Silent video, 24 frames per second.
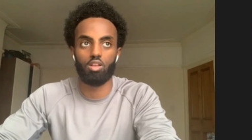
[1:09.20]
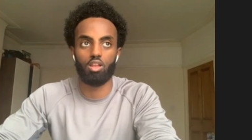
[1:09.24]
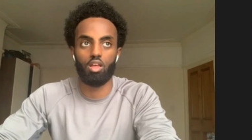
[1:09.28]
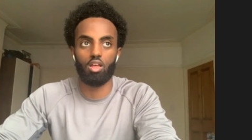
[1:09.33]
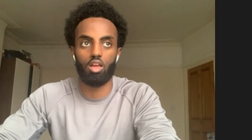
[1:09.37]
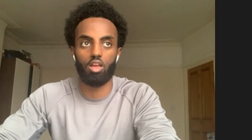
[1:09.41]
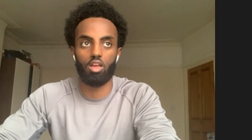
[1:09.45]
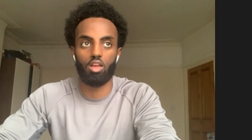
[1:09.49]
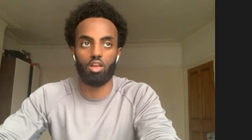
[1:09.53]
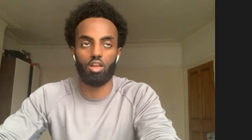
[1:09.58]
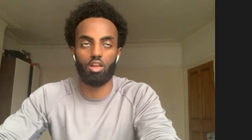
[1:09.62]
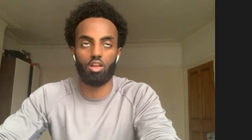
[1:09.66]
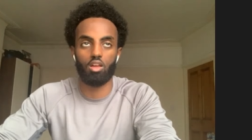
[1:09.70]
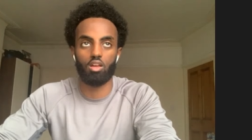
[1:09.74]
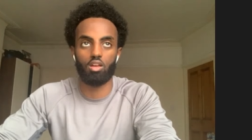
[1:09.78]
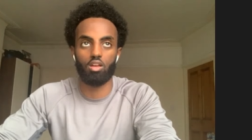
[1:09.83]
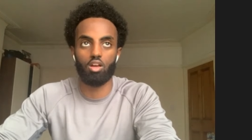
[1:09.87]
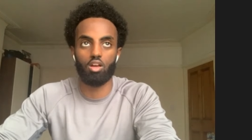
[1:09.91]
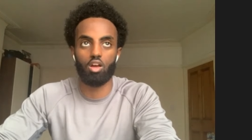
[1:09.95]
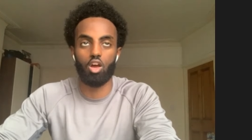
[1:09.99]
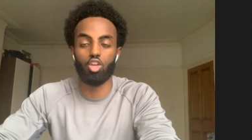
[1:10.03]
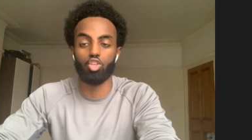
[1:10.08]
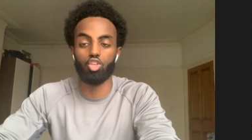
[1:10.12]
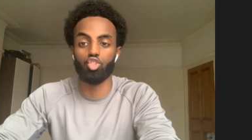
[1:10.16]
like
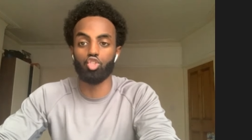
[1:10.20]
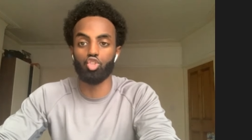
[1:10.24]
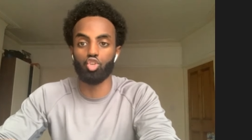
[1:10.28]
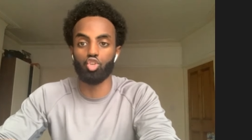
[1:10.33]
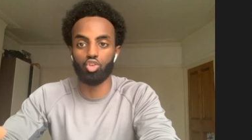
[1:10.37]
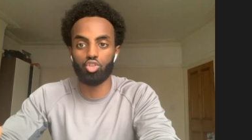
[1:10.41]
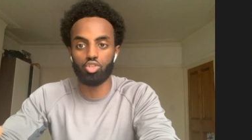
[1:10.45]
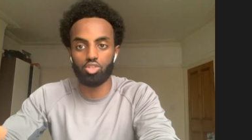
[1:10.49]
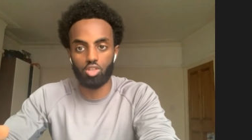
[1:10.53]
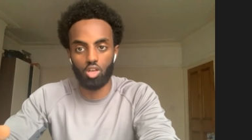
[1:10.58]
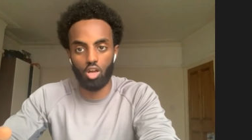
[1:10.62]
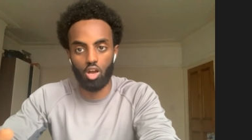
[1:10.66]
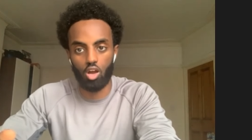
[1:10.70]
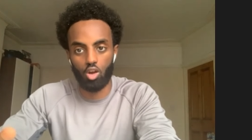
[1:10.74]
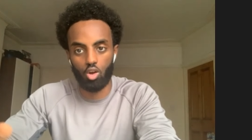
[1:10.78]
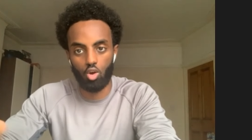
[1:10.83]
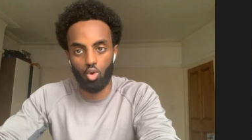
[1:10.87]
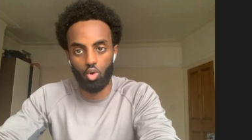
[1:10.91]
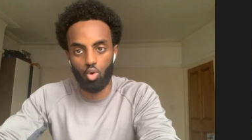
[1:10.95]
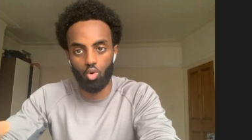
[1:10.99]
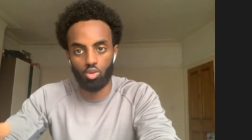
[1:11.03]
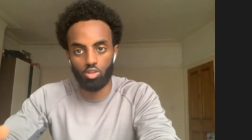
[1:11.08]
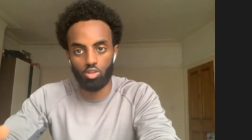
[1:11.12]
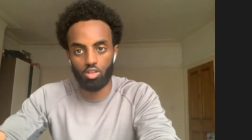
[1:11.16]
adjust
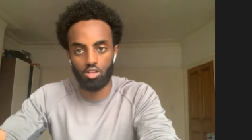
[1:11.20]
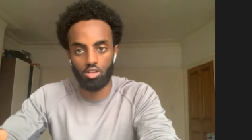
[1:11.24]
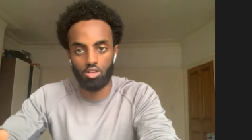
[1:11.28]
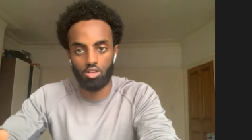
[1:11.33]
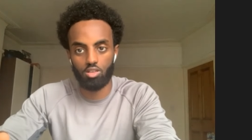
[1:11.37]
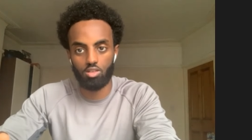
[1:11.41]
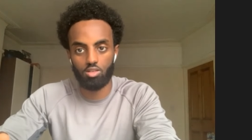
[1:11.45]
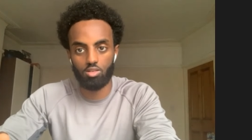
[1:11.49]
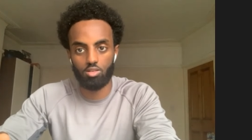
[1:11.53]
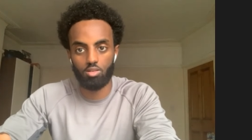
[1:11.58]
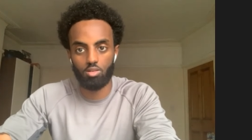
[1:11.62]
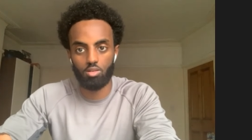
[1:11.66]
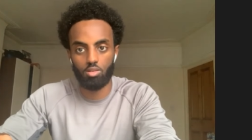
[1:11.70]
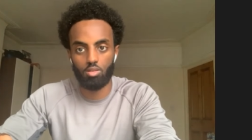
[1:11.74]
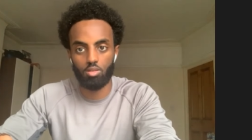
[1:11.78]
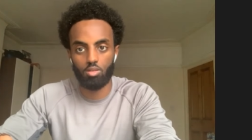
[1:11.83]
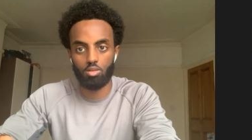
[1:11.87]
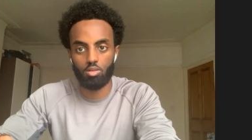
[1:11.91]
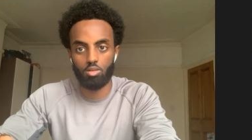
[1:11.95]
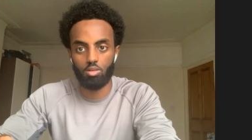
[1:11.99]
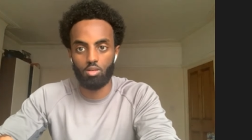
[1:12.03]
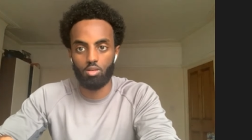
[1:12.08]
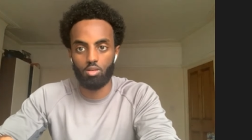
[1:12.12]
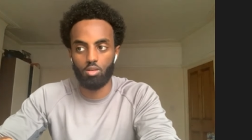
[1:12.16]
accordingly
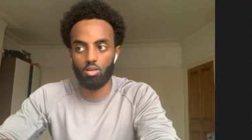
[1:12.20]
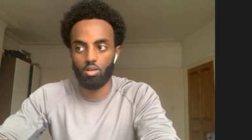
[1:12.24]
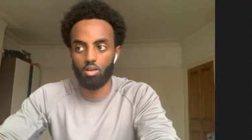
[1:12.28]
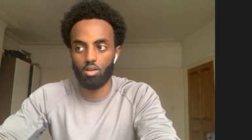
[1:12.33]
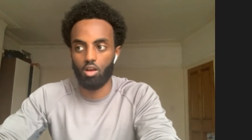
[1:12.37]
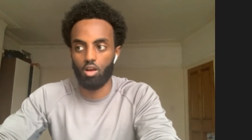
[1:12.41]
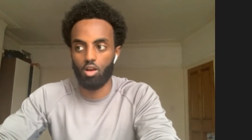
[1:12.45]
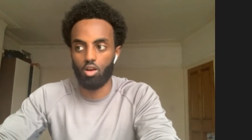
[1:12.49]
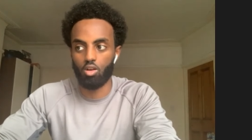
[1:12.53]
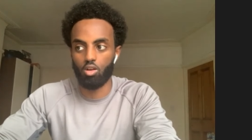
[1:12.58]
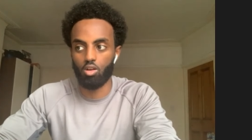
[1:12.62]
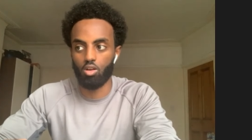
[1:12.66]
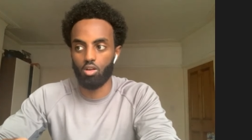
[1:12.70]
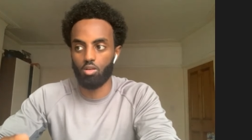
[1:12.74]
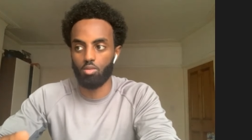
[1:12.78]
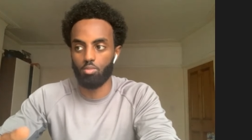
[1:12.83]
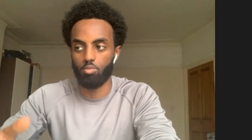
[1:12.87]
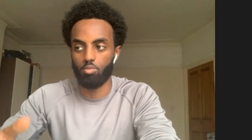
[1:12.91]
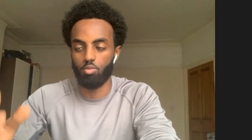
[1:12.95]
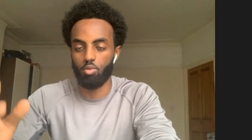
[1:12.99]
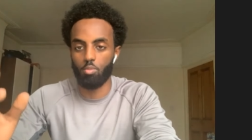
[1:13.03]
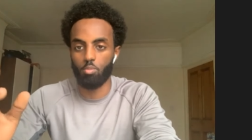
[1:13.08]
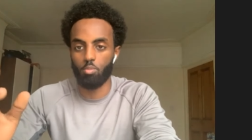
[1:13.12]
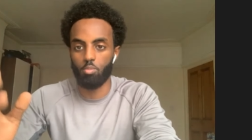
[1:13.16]
uh,
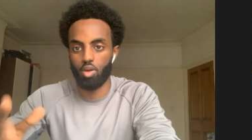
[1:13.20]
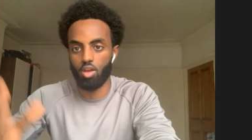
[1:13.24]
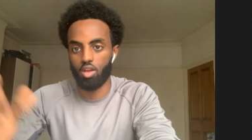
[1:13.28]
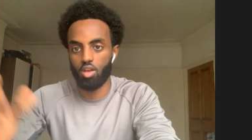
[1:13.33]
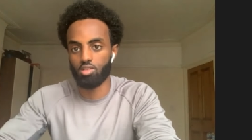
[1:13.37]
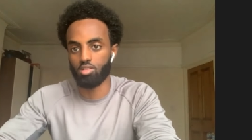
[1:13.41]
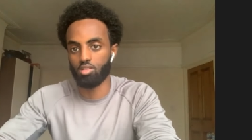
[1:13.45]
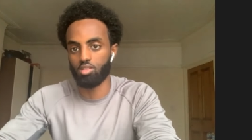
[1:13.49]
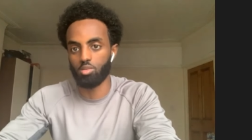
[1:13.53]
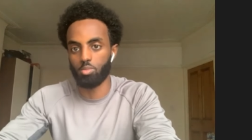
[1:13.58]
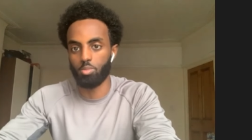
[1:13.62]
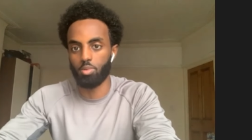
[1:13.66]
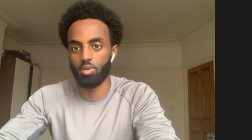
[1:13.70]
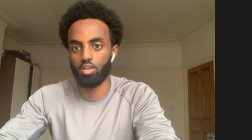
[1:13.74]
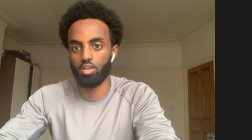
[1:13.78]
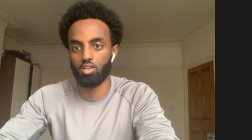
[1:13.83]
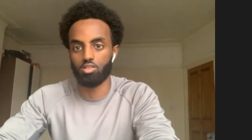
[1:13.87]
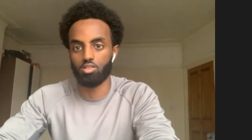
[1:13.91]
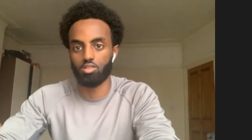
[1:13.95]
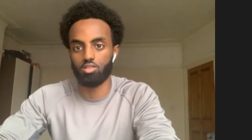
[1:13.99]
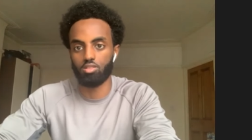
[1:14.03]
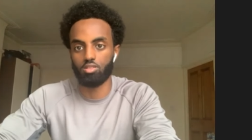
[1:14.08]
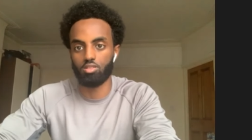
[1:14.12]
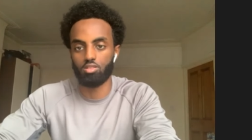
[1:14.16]
from person to
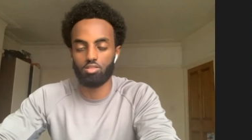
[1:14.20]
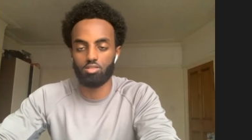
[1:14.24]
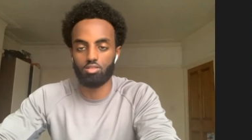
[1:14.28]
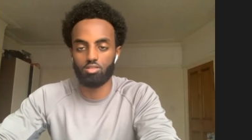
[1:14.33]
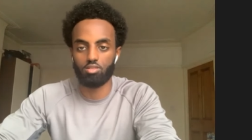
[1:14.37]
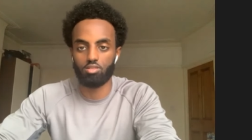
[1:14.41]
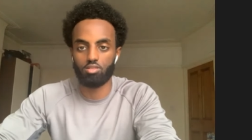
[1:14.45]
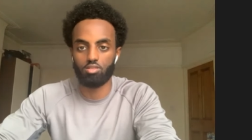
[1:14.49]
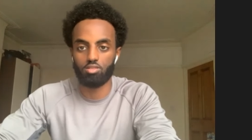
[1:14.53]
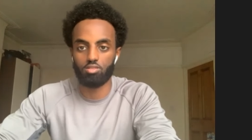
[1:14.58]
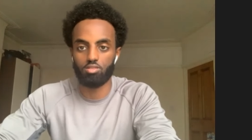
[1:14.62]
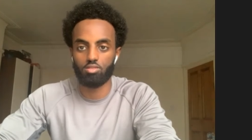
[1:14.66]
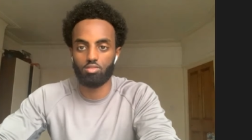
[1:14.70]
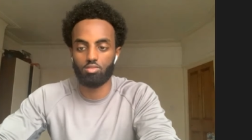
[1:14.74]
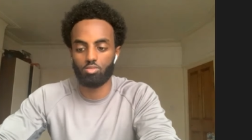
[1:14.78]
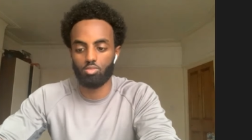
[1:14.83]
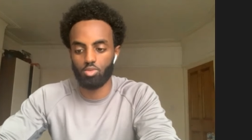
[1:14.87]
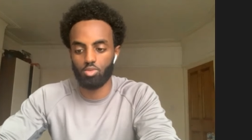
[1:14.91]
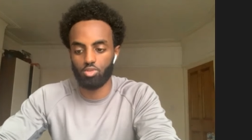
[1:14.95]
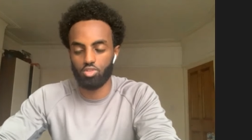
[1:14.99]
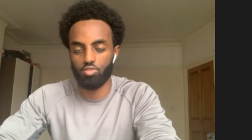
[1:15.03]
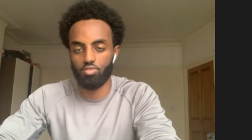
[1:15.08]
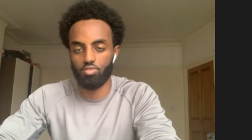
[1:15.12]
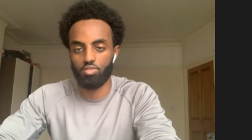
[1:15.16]
person.
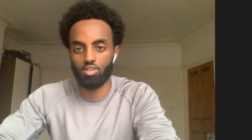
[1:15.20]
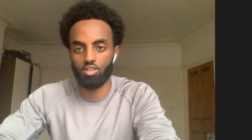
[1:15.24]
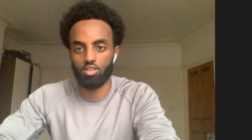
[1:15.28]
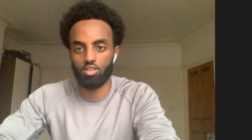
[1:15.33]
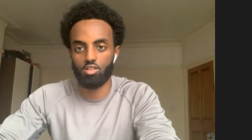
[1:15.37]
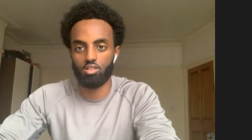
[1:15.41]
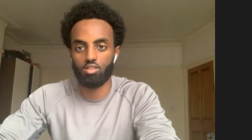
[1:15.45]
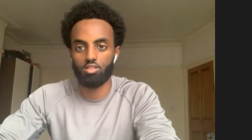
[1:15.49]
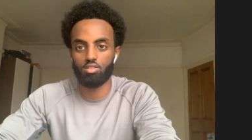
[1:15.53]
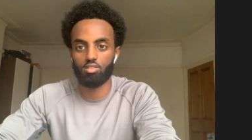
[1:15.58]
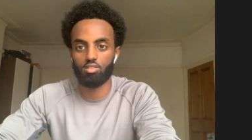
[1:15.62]
What do you think?